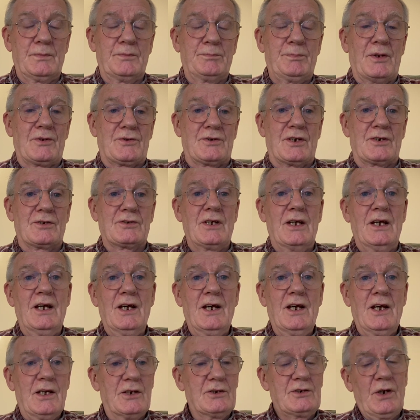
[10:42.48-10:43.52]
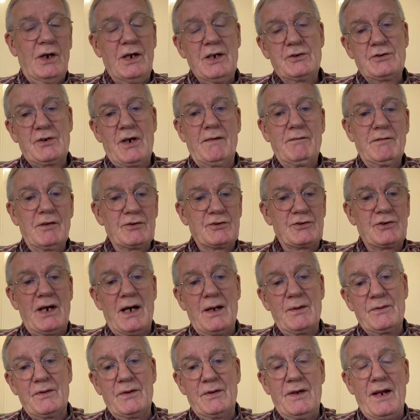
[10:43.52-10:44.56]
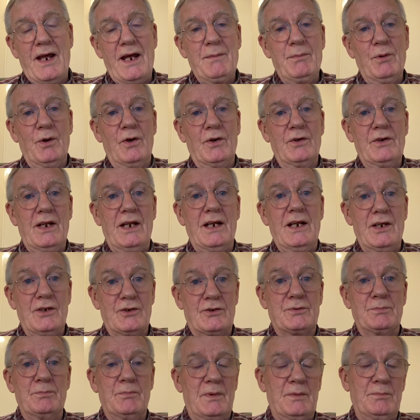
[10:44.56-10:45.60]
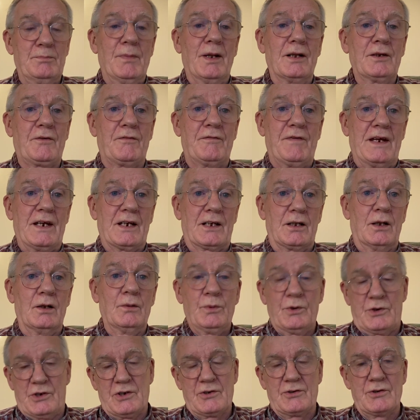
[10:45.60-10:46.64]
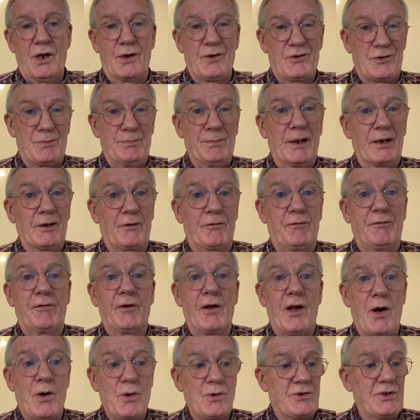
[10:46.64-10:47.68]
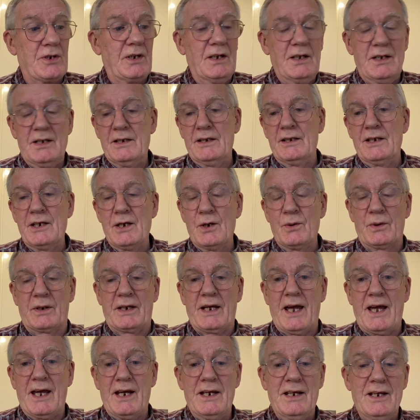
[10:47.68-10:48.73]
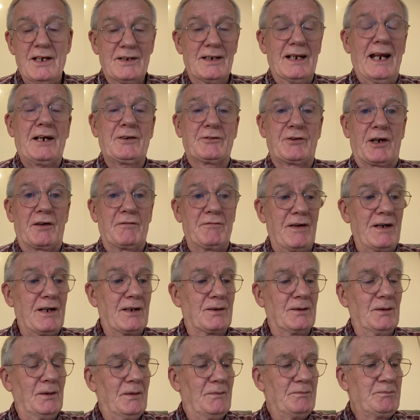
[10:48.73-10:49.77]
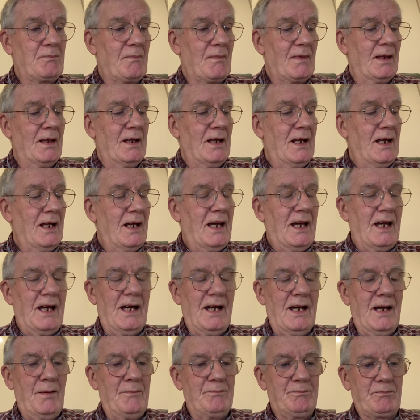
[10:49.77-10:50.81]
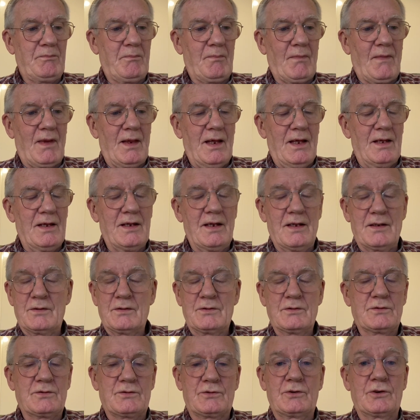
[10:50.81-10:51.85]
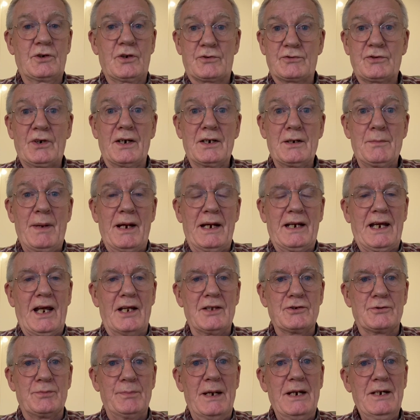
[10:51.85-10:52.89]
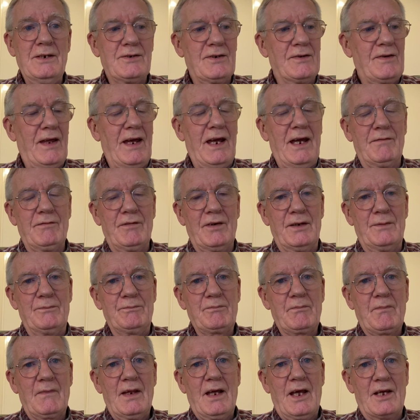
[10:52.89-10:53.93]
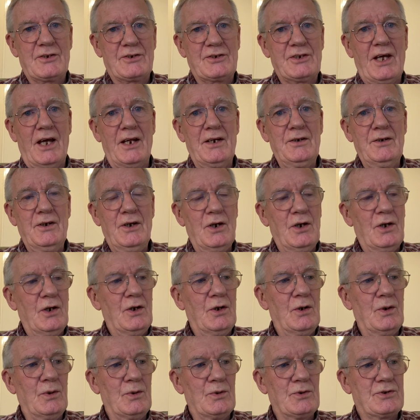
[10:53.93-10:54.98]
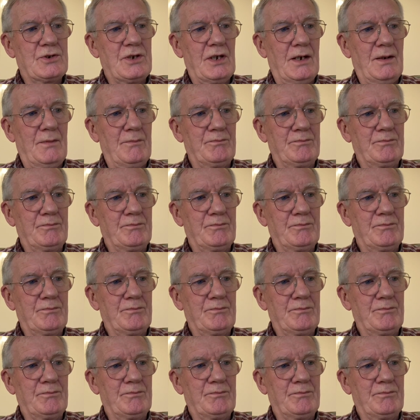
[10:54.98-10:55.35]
business. So he travels around the neighbourhood in his milk vehicle, which is known as a milk float in the UK, electric vehicle, just trying to make ends meet. They have a son who's